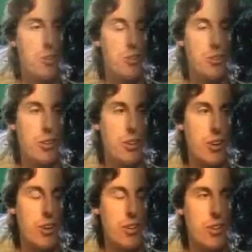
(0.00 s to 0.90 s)
for this
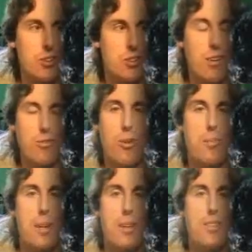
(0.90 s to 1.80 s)
thought
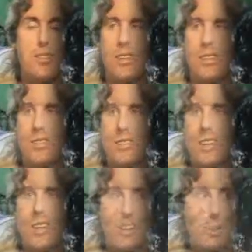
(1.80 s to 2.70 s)
form because
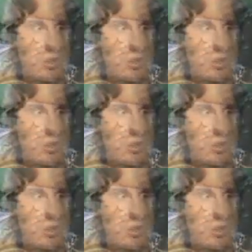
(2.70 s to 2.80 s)
it's